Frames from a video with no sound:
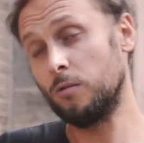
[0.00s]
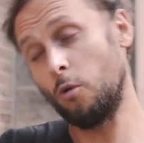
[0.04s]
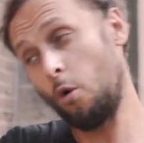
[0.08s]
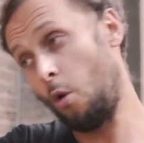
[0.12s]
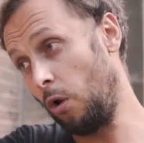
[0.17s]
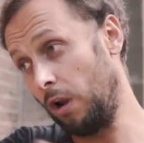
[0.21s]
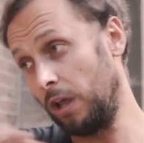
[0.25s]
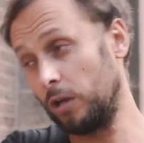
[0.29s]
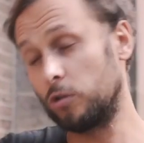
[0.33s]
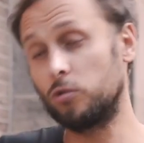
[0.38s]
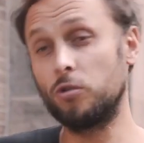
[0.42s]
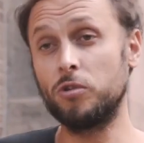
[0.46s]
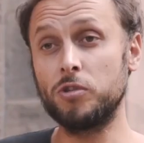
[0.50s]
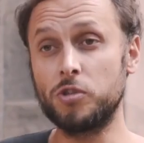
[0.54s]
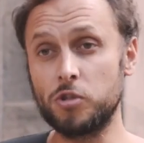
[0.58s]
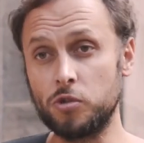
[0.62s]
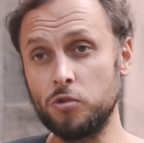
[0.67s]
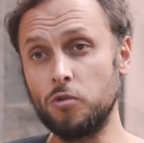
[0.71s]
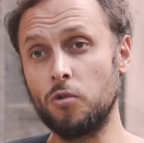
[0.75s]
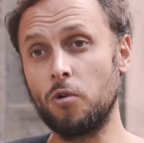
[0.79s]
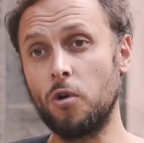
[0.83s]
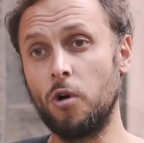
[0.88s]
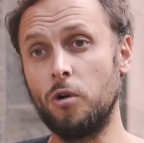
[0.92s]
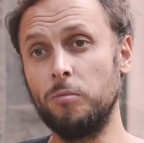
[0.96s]
all across
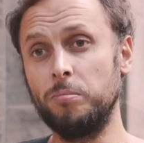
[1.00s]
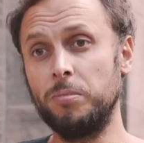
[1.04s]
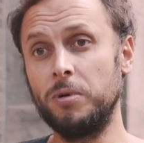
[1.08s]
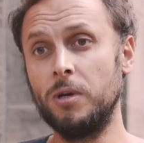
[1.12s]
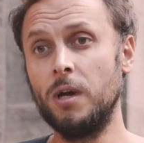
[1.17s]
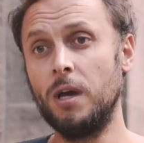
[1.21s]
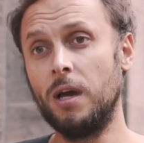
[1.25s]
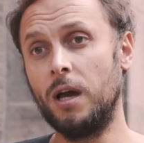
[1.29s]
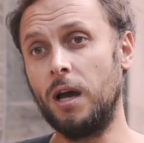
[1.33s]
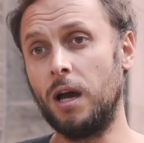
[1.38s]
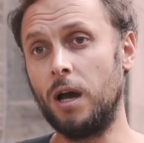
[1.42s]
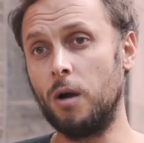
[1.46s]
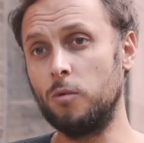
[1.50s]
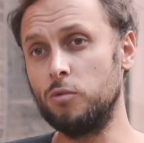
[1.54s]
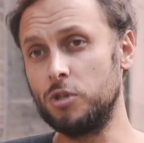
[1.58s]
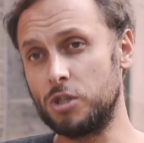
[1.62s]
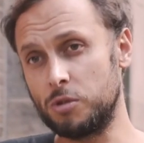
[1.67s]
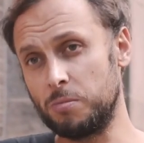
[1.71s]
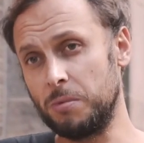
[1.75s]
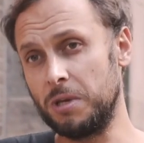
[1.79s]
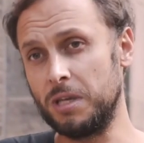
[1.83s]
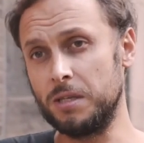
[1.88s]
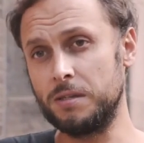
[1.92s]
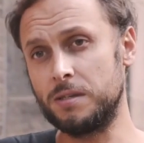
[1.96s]
Europe,
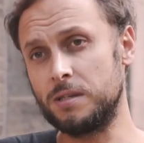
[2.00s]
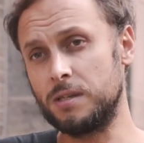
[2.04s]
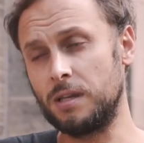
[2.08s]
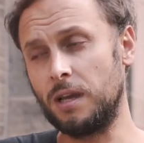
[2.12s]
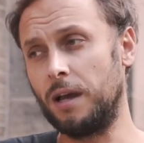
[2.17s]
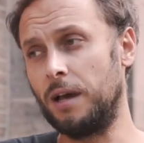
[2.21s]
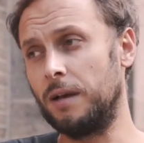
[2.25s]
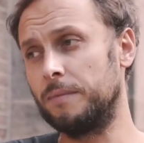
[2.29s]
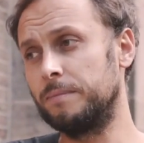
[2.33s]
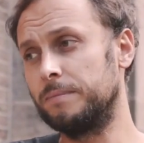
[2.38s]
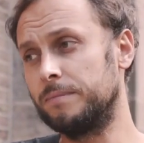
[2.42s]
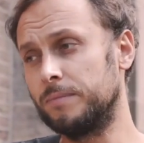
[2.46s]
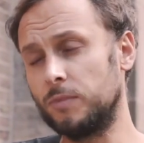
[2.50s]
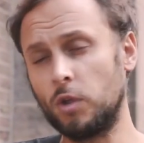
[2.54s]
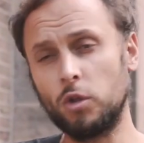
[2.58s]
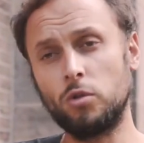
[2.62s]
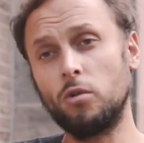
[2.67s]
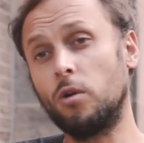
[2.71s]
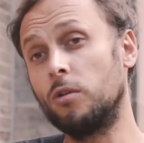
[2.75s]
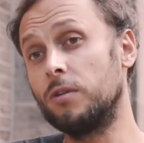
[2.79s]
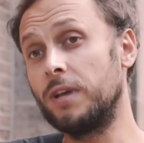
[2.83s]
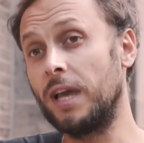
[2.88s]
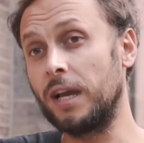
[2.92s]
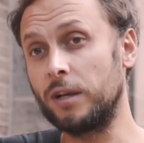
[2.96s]
which means not
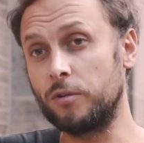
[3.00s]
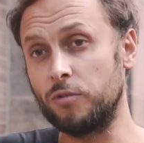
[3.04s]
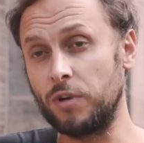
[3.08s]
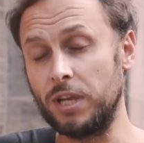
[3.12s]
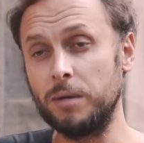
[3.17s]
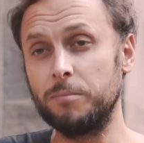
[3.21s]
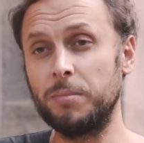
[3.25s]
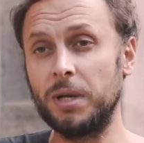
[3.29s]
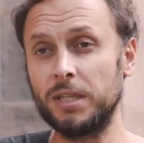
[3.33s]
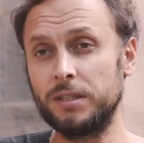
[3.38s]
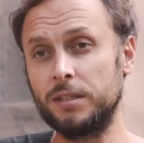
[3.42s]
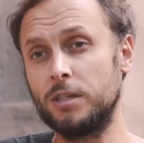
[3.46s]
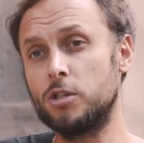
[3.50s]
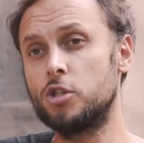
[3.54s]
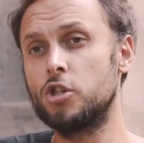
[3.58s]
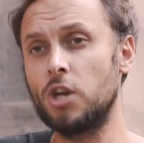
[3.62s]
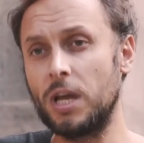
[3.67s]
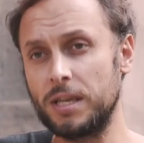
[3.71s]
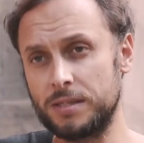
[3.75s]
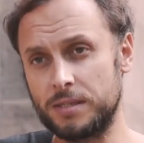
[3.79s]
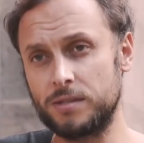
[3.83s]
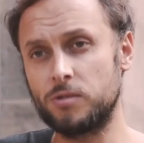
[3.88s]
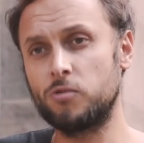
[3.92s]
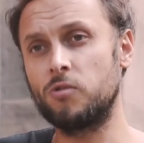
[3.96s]
only a green but a
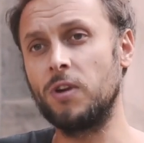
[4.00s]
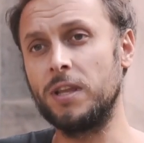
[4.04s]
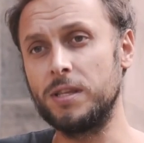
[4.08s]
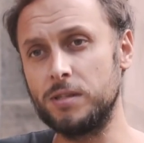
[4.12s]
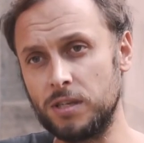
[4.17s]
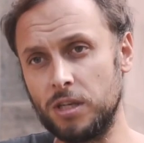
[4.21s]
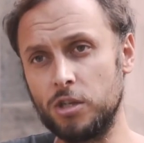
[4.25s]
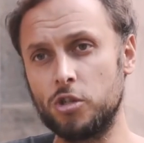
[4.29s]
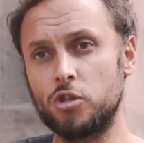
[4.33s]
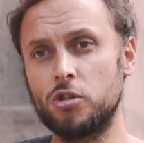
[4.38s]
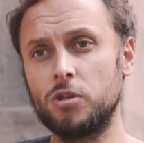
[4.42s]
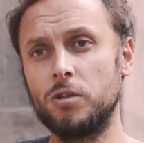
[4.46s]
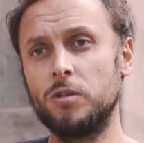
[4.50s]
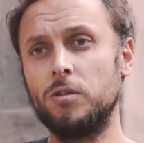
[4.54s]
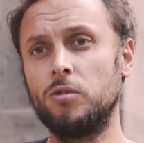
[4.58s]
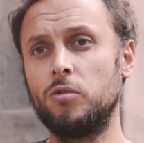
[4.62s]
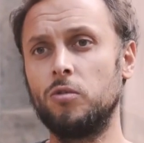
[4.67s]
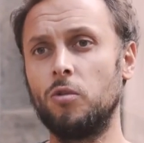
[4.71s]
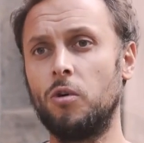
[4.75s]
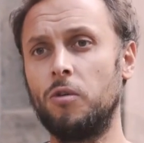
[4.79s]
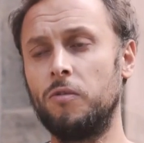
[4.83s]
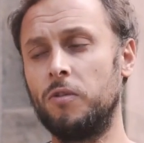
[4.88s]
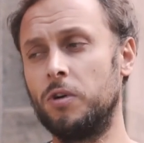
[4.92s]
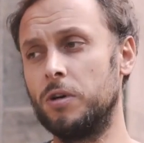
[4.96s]
just transition
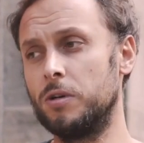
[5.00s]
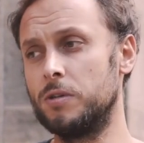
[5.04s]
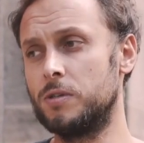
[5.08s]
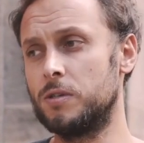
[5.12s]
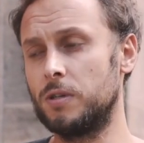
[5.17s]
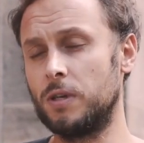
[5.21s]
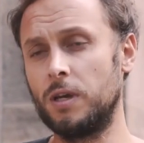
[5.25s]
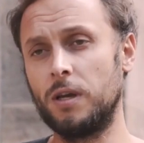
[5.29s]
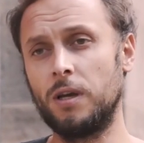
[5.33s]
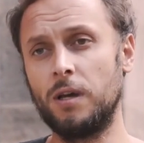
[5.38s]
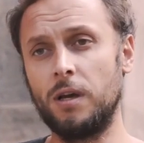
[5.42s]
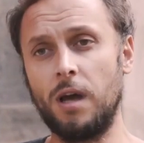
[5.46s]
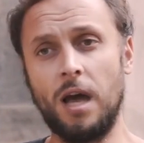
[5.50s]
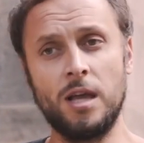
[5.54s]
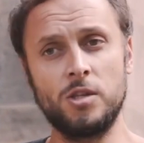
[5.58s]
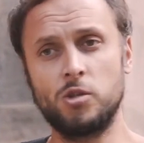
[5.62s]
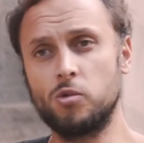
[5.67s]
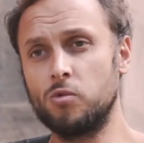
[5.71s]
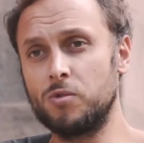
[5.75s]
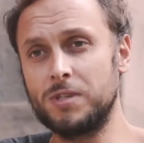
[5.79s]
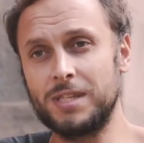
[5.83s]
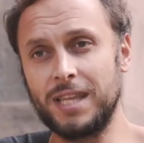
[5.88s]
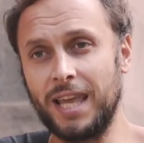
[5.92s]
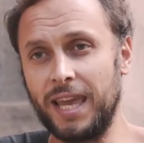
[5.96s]
towards a
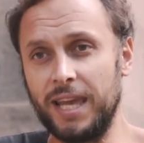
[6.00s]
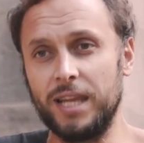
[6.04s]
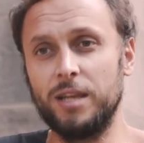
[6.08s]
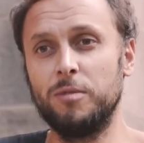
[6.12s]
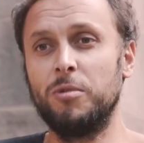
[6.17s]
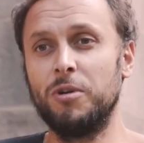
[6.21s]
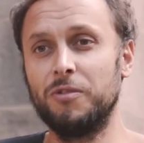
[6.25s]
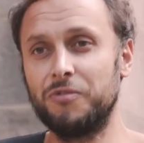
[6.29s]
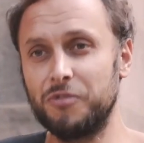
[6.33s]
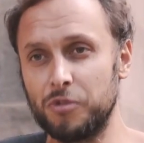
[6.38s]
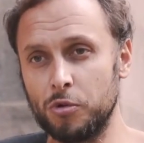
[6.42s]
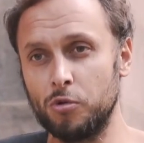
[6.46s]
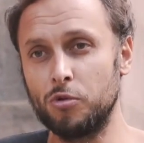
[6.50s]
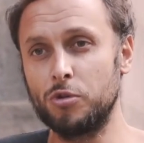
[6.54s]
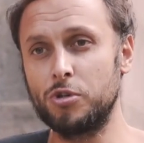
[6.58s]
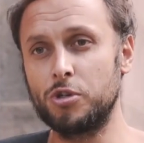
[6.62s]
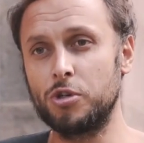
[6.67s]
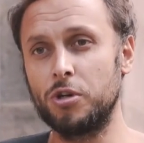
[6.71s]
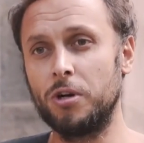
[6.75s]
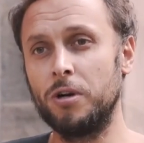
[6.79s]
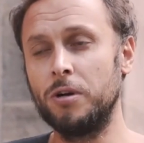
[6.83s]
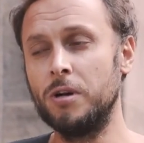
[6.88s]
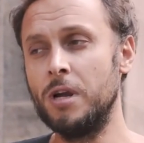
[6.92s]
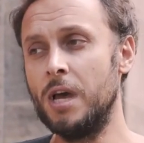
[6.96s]
sustainable
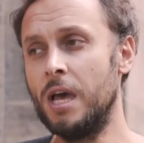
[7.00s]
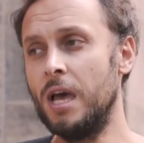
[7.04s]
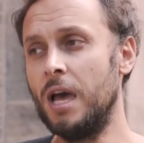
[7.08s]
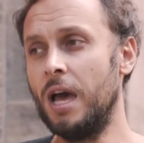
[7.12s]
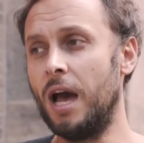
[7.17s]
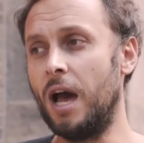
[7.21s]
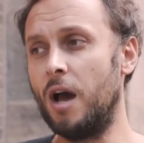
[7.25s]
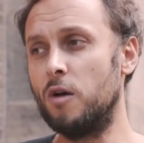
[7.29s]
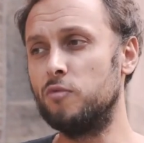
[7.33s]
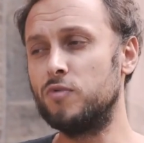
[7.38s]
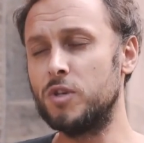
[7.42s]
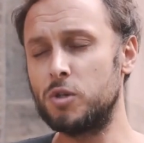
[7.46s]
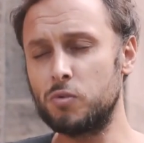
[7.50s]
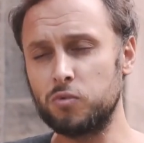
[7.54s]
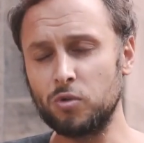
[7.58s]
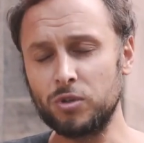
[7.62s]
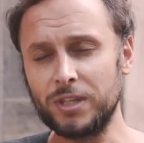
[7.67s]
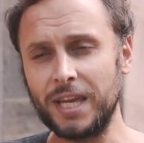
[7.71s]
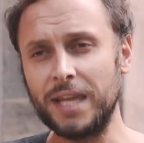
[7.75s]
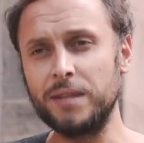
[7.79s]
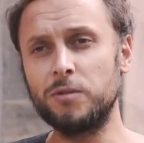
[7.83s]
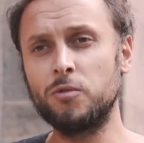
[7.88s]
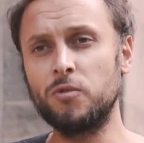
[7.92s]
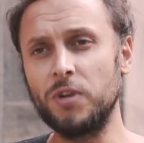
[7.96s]
future, which would
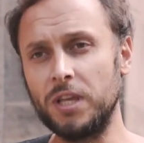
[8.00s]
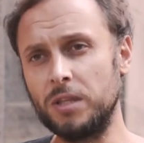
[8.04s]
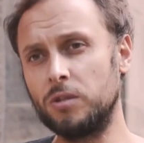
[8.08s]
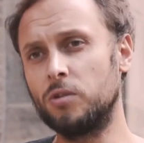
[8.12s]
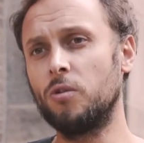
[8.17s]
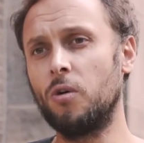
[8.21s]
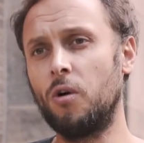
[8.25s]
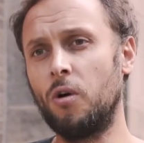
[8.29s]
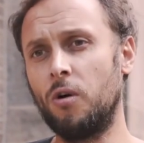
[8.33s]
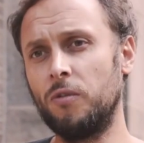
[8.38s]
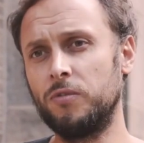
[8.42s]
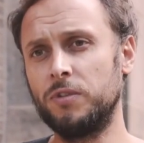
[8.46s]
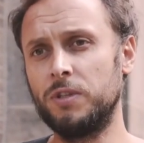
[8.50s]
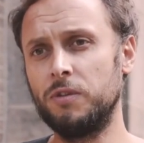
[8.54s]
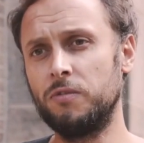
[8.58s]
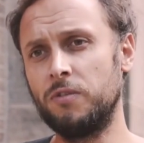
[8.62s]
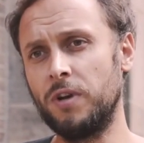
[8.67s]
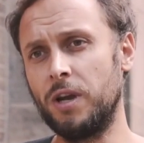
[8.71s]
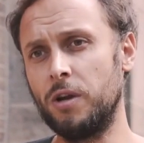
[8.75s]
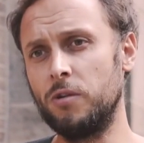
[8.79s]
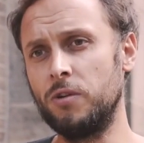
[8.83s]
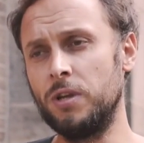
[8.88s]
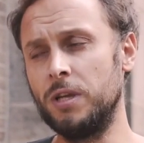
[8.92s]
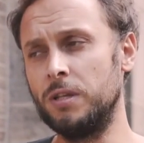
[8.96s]
get rid of the
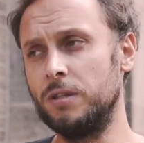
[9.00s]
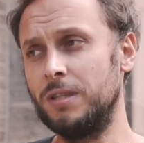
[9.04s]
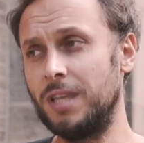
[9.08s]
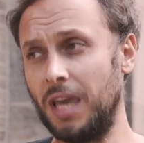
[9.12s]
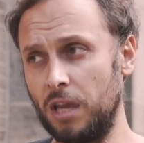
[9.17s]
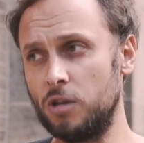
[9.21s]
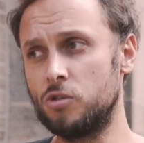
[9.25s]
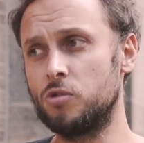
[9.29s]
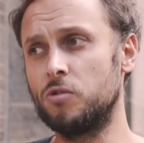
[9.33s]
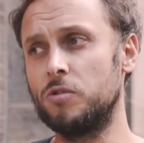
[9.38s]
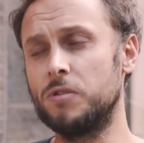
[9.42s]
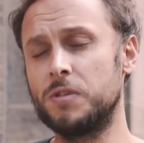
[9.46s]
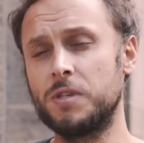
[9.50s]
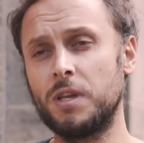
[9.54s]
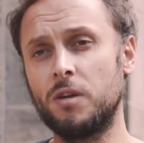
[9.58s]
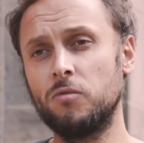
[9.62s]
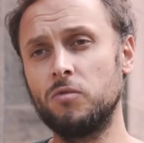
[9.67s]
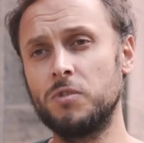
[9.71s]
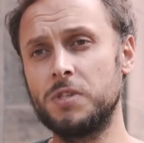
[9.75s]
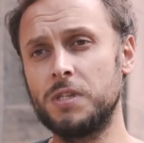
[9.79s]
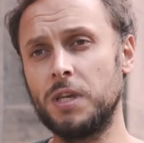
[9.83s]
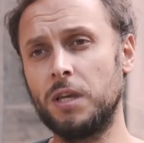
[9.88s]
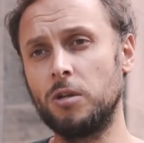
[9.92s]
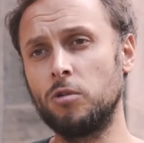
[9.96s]
very dangerous, I
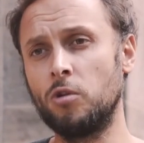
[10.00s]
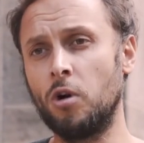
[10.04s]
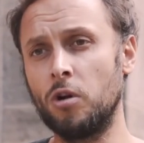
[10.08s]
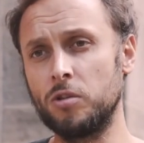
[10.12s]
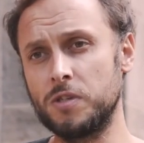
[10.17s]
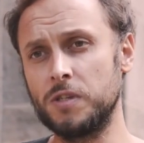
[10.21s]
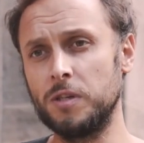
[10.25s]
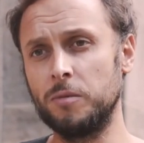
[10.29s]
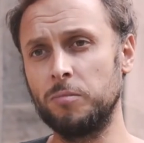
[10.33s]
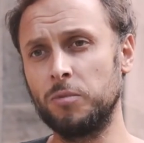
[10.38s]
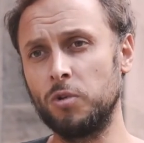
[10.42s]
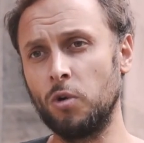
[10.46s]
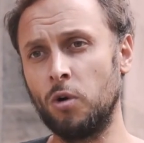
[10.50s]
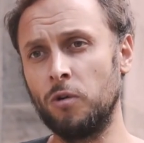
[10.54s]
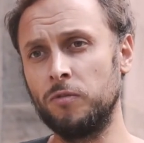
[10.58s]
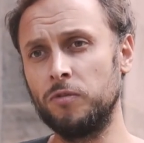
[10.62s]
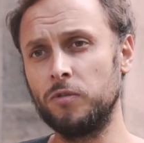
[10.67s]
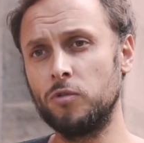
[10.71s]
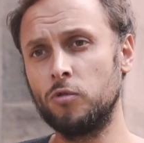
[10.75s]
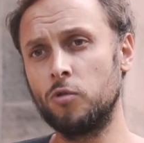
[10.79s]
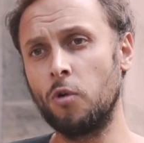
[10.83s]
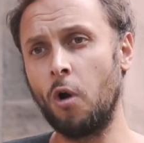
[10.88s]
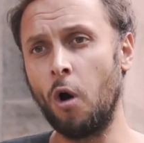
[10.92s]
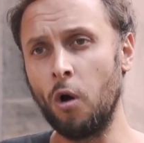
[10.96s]
would say, concept
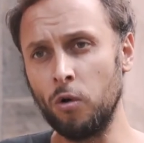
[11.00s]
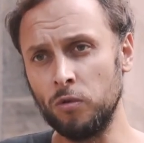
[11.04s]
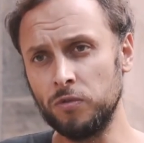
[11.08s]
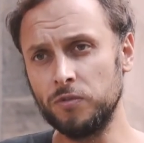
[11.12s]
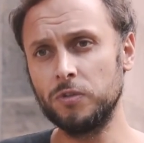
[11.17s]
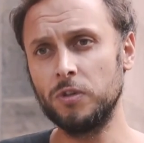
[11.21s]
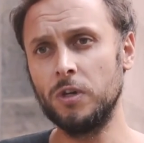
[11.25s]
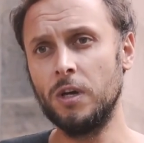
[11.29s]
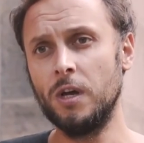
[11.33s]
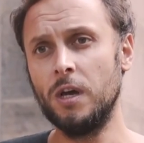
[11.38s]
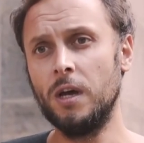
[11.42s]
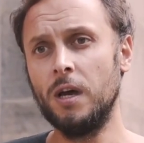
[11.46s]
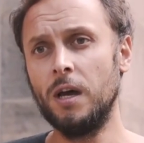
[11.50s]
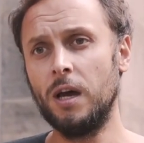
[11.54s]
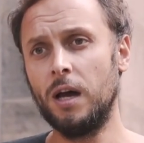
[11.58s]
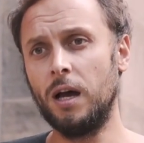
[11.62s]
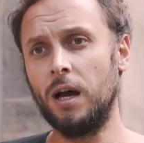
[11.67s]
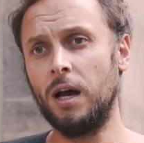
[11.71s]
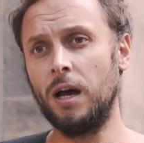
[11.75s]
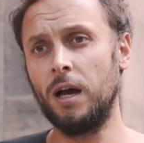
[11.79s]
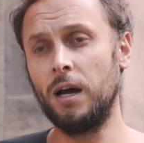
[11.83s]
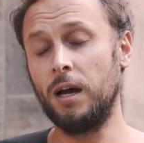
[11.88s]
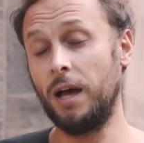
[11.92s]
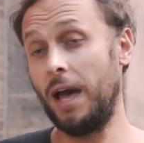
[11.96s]
of growth
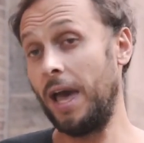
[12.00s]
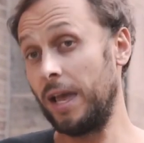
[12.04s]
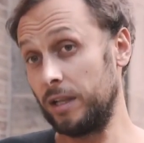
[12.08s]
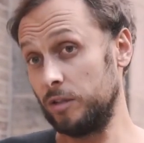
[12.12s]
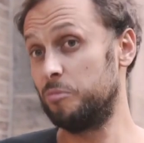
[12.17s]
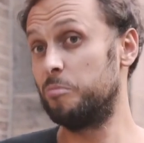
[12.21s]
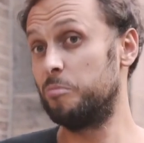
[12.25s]
and